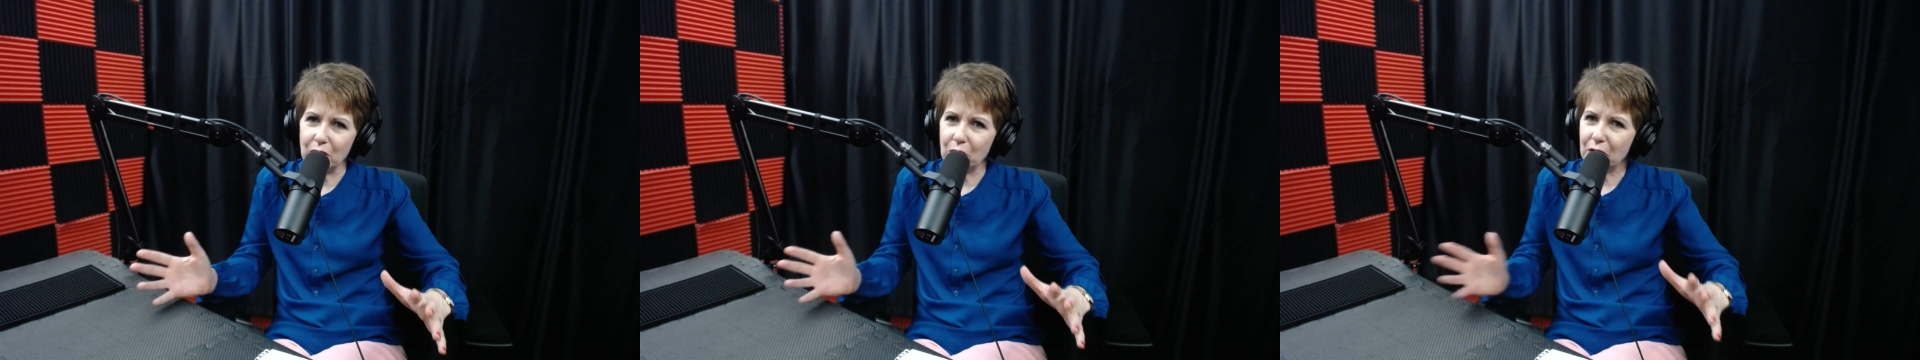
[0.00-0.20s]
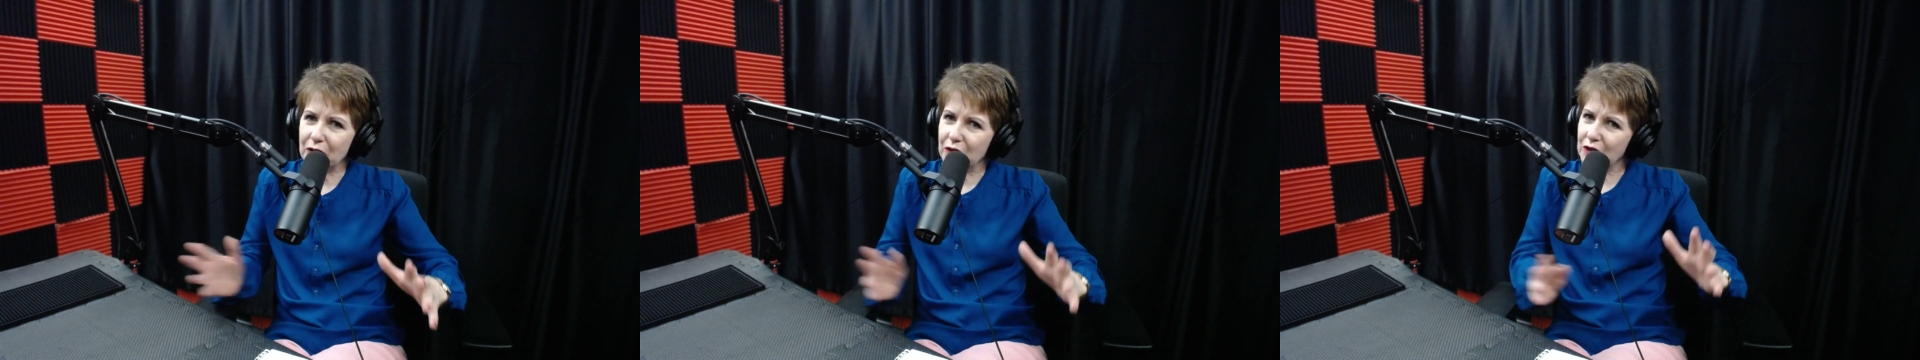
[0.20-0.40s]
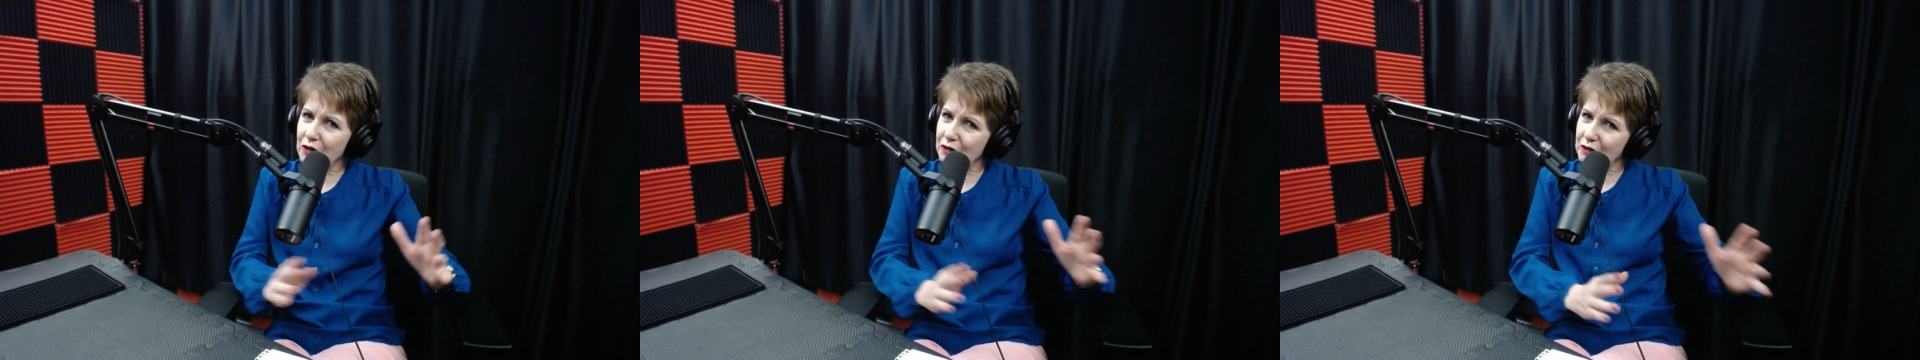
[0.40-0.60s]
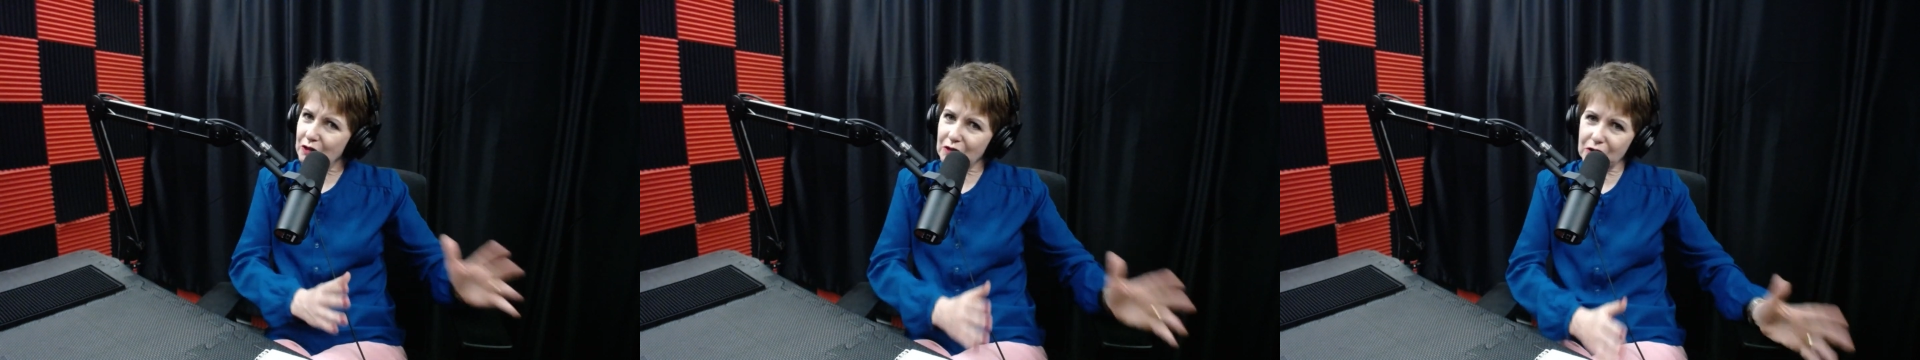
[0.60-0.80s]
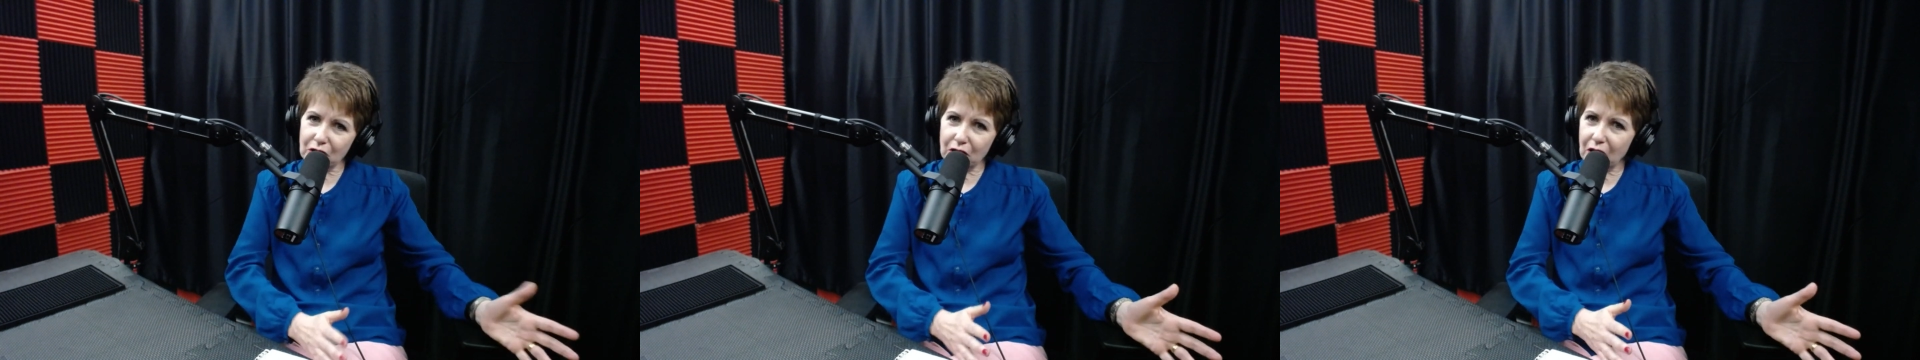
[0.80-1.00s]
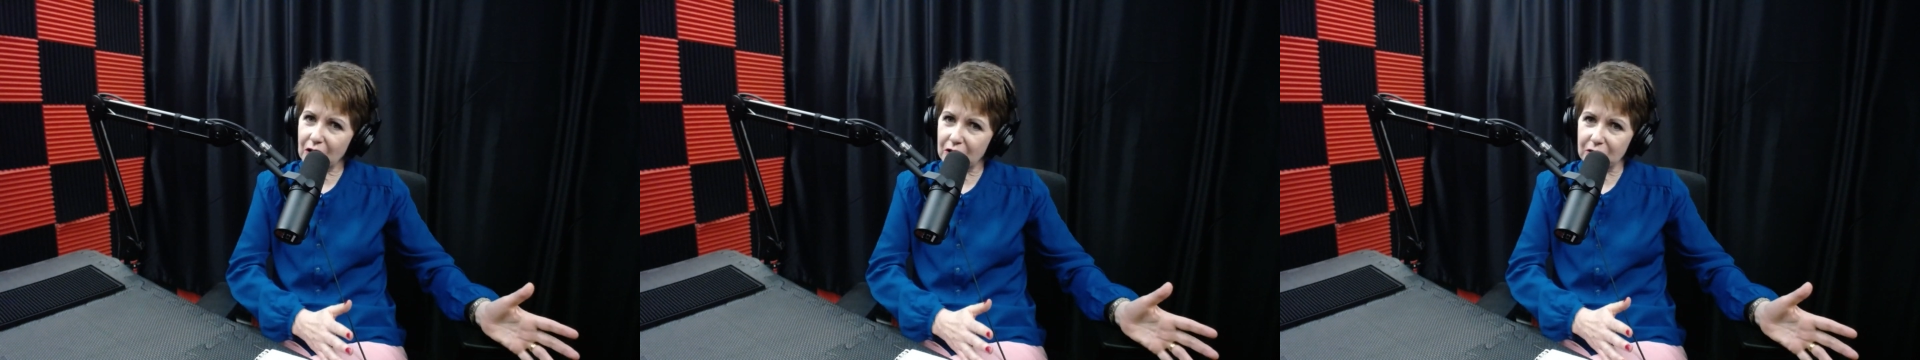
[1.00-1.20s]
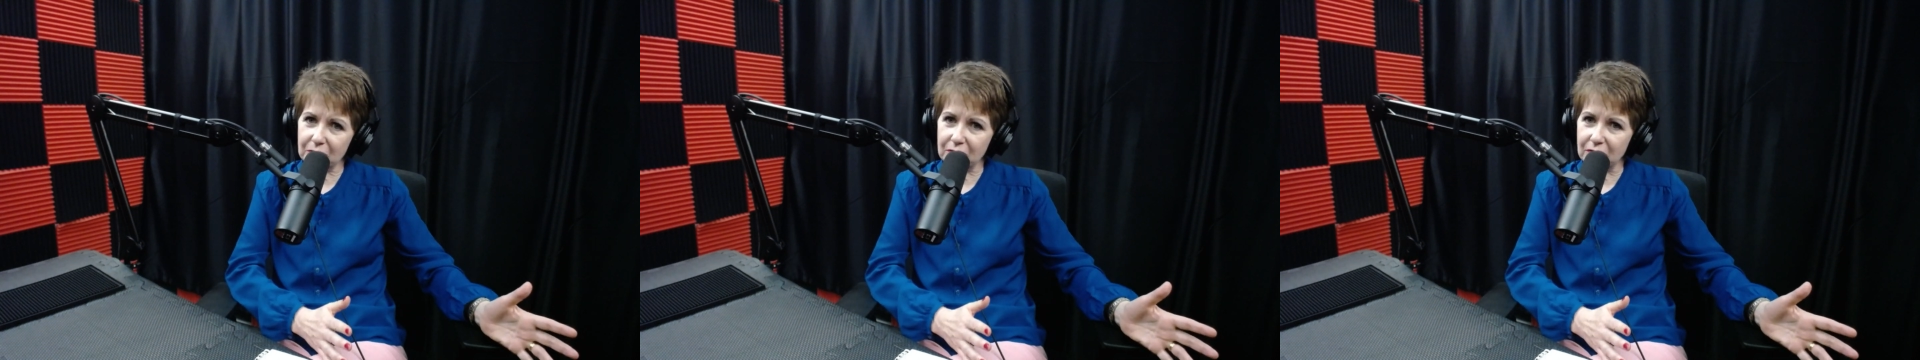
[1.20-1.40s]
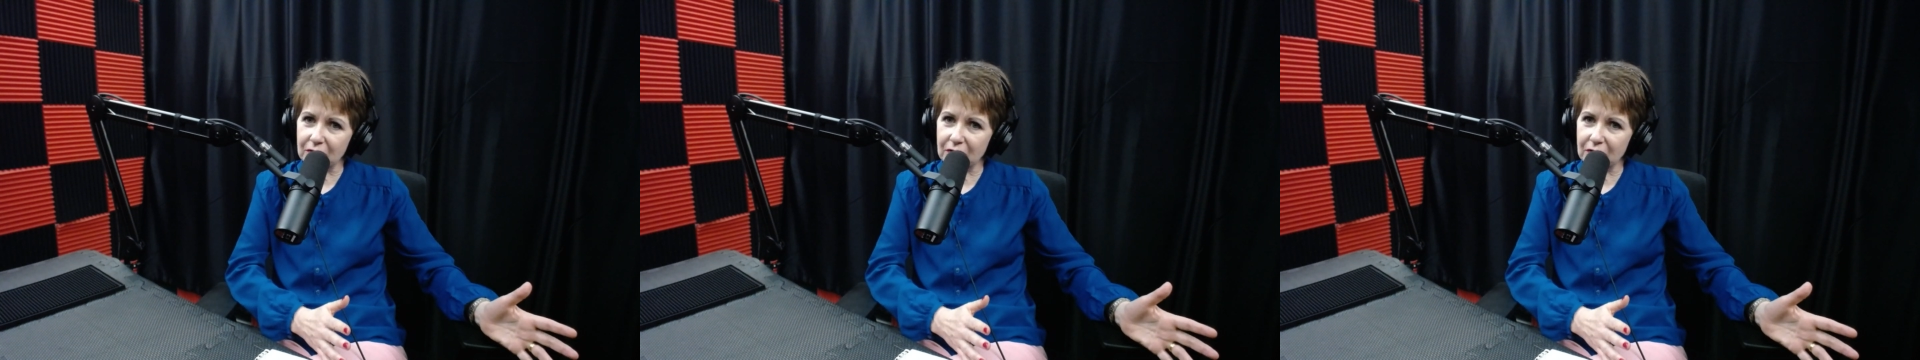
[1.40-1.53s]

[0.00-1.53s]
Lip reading: with your home.